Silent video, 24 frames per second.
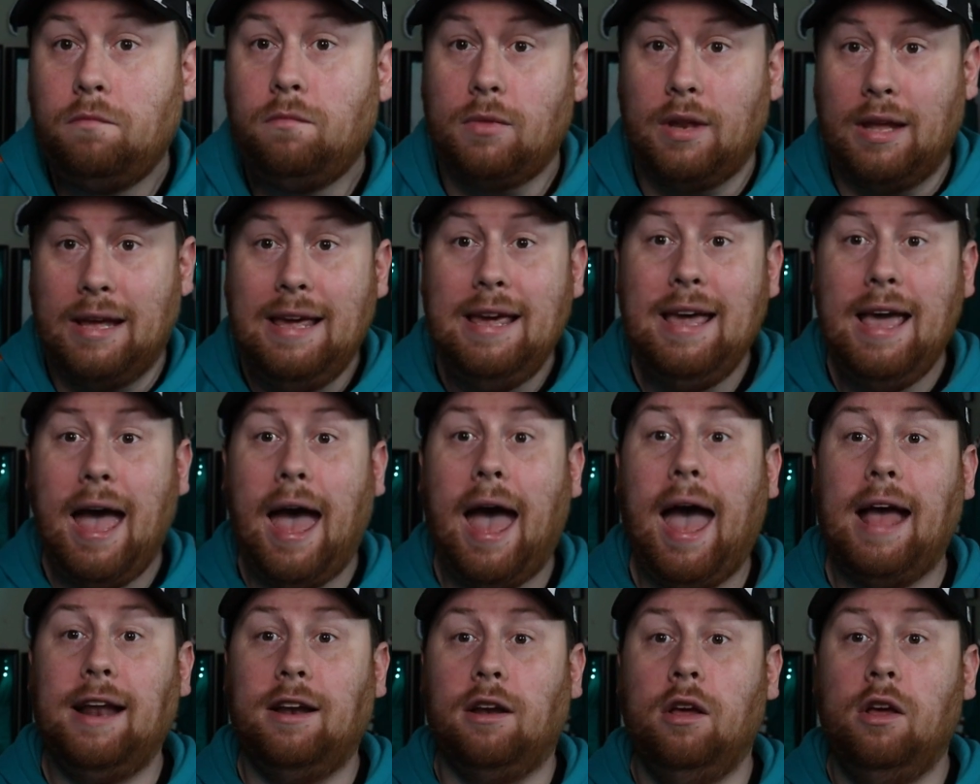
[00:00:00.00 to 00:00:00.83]
He
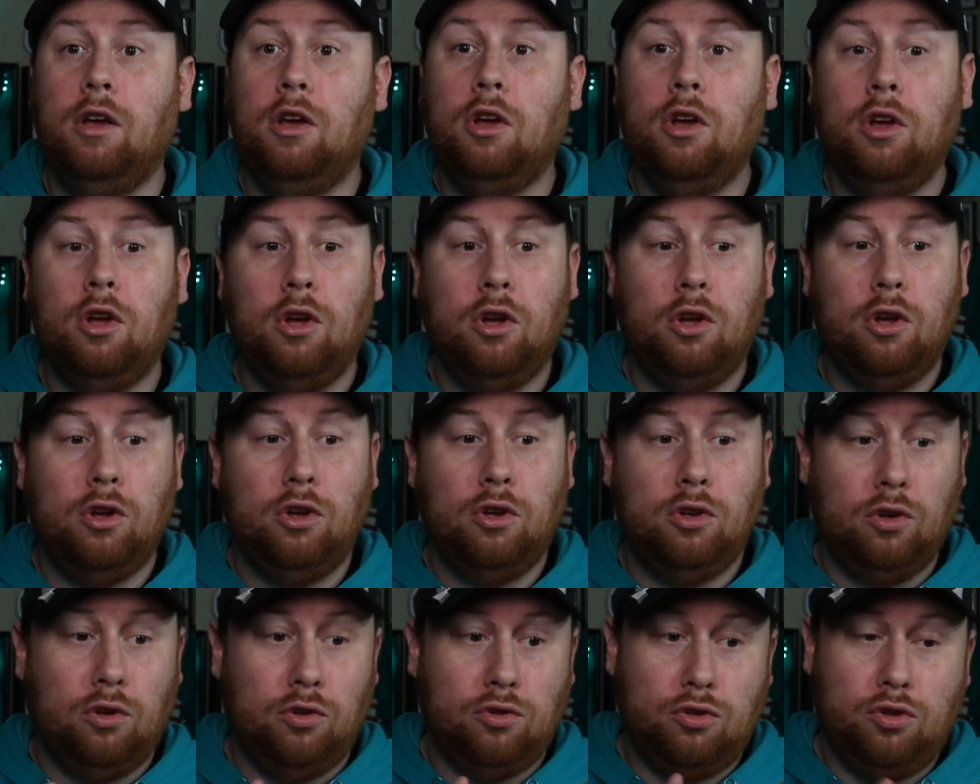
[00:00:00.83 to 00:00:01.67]
had
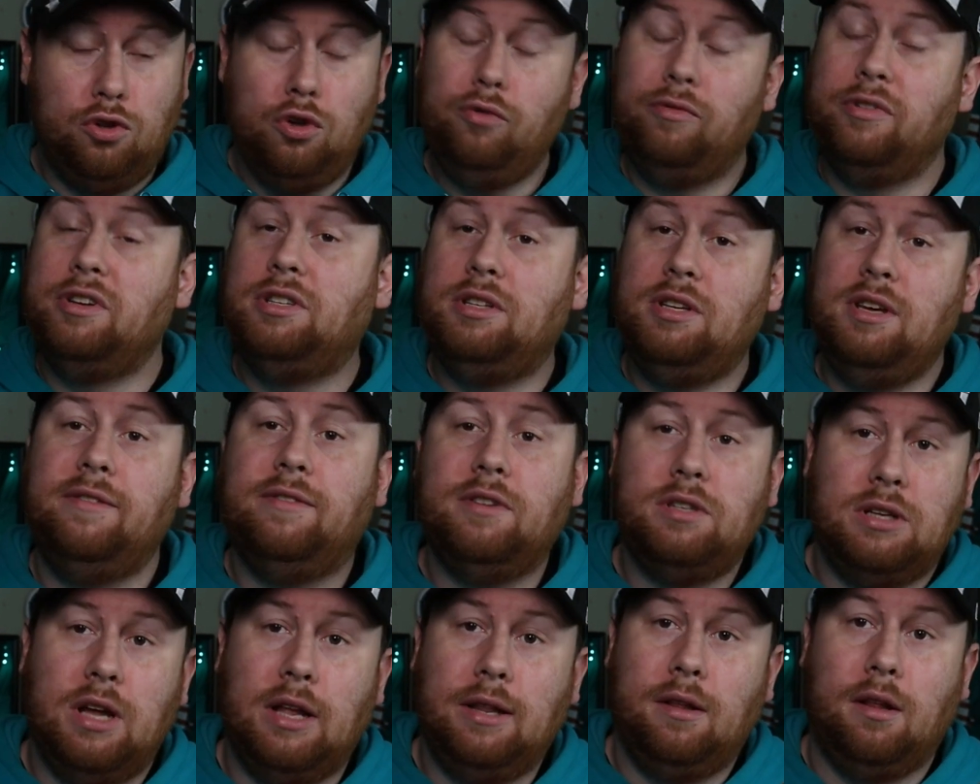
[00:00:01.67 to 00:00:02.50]
two
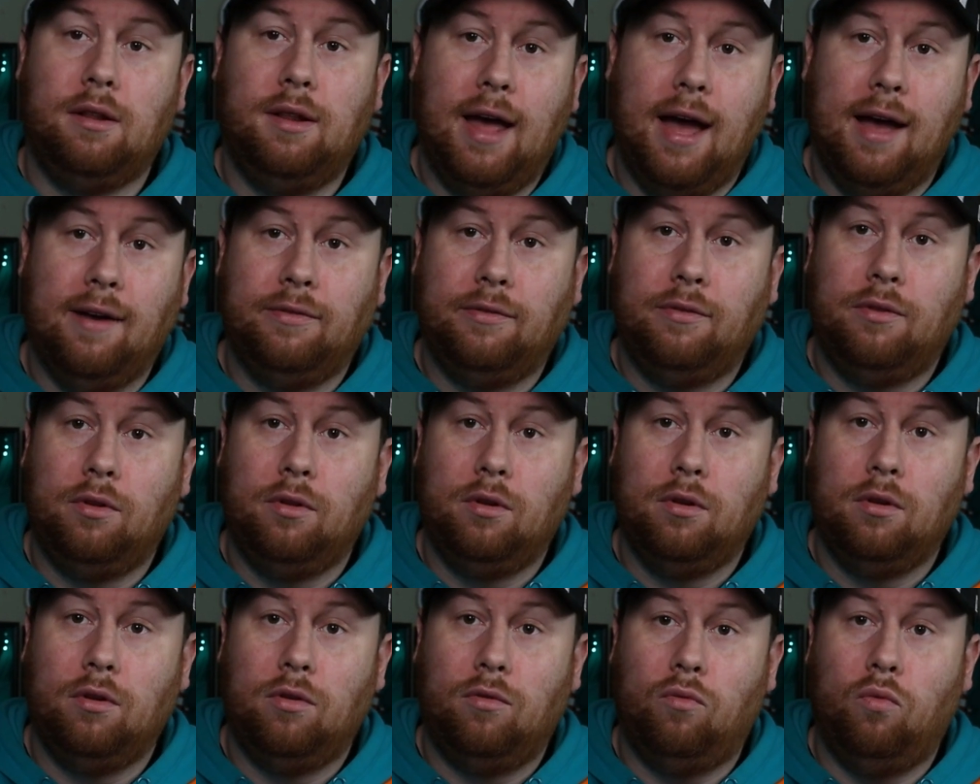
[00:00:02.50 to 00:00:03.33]
receivers on the left
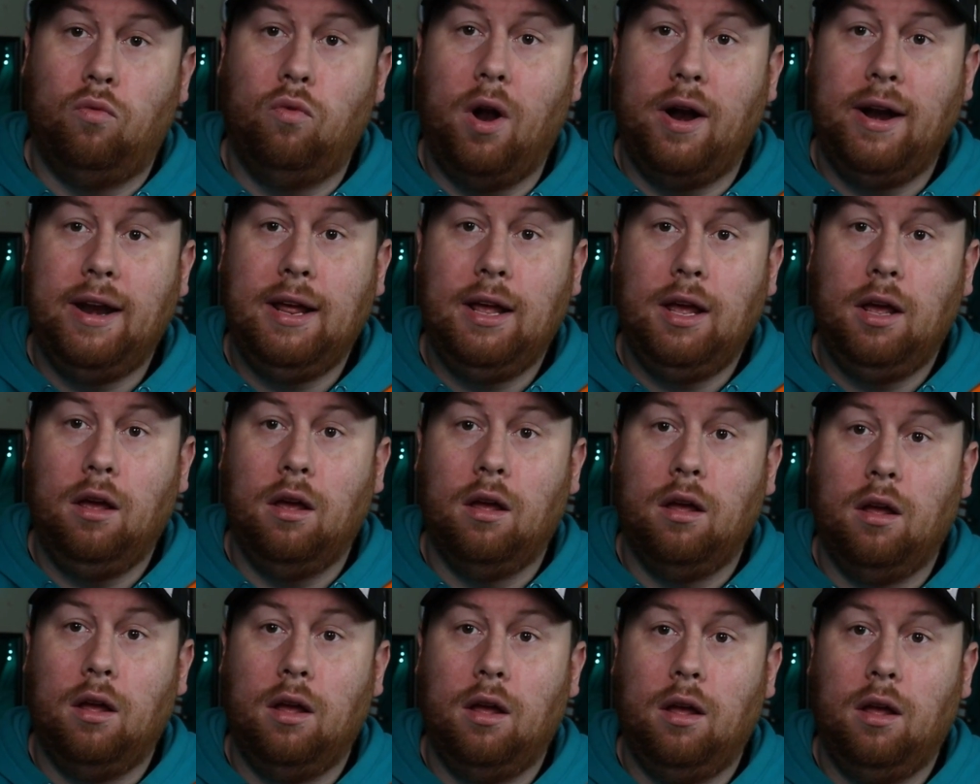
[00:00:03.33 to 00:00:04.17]
running
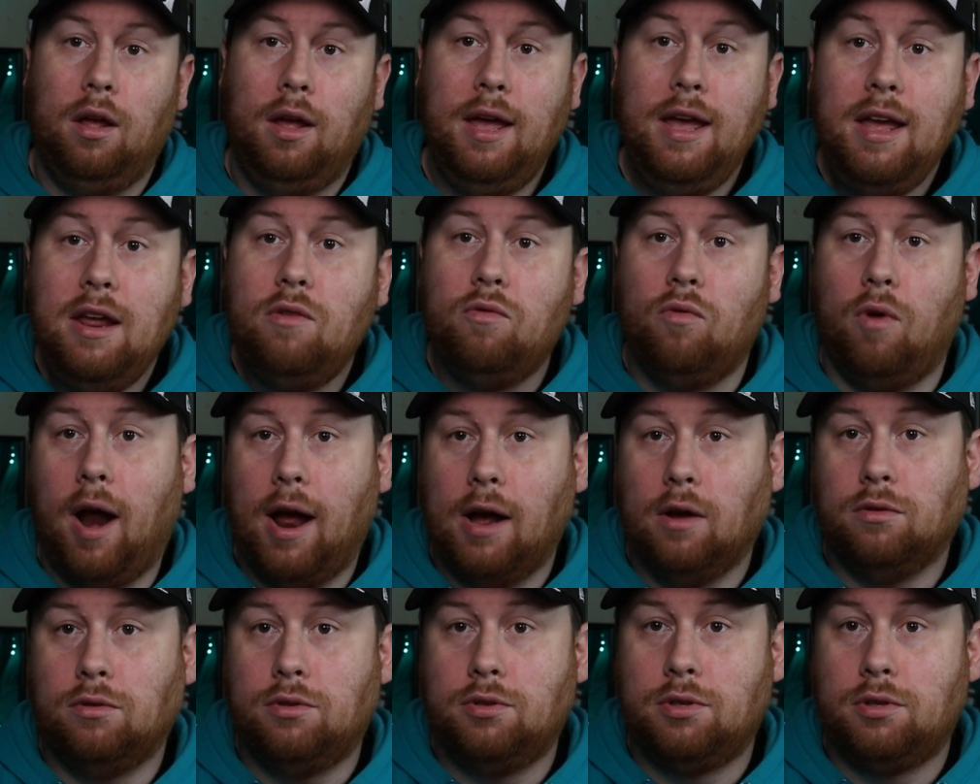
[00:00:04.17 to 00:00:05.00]
in
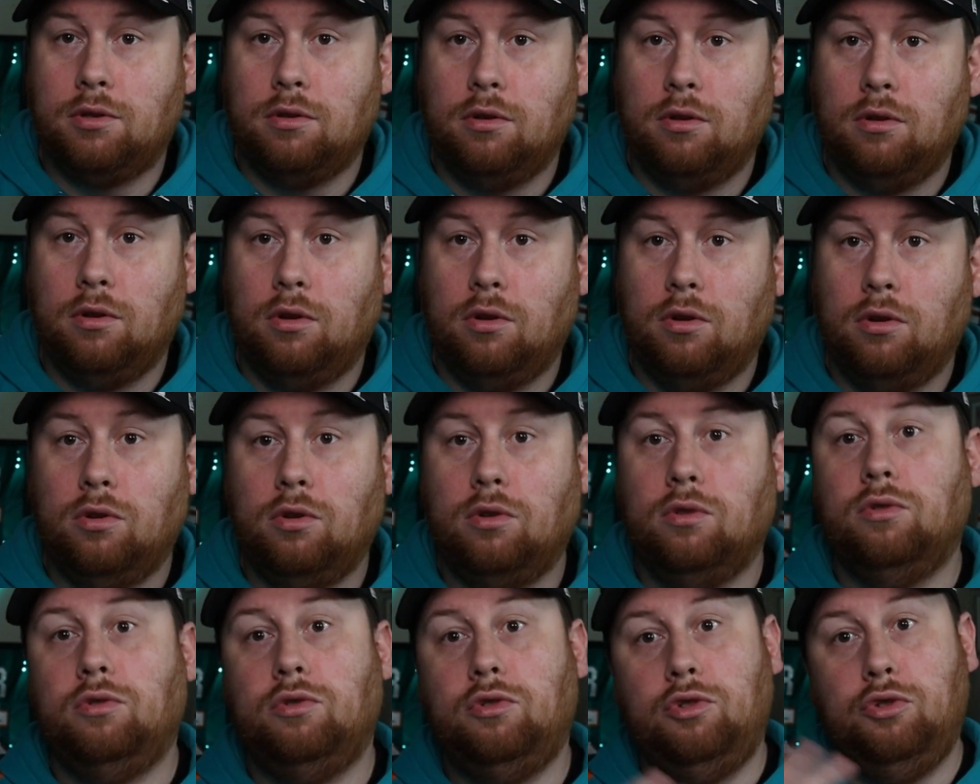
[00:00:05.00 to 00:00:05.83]
routes
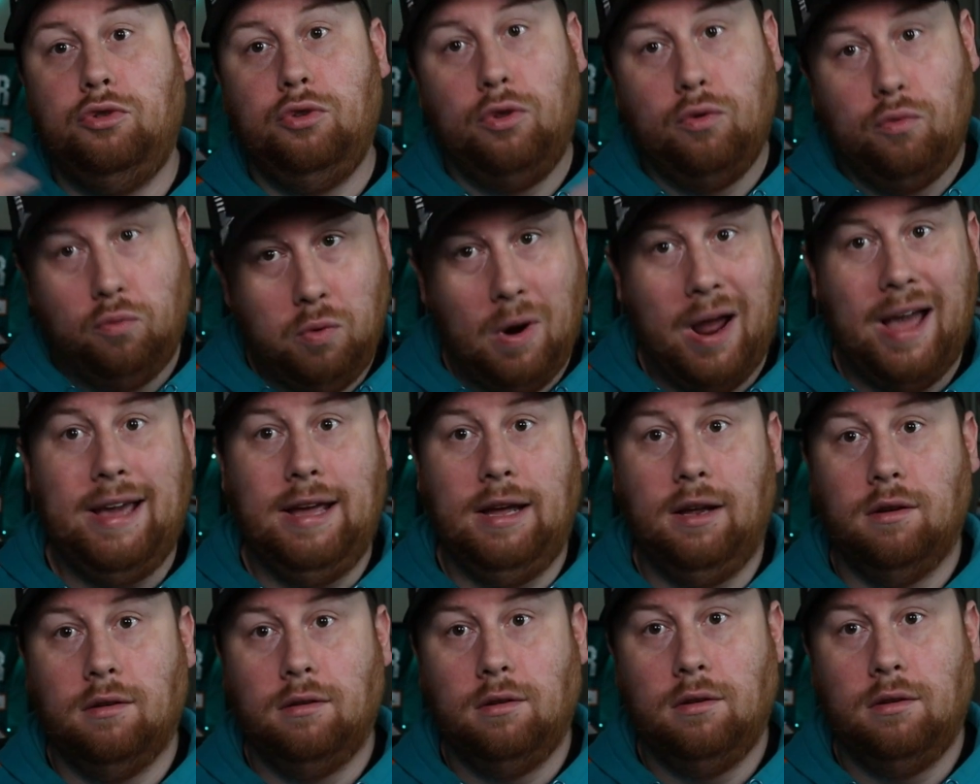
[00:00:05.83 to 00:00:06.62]
to the right.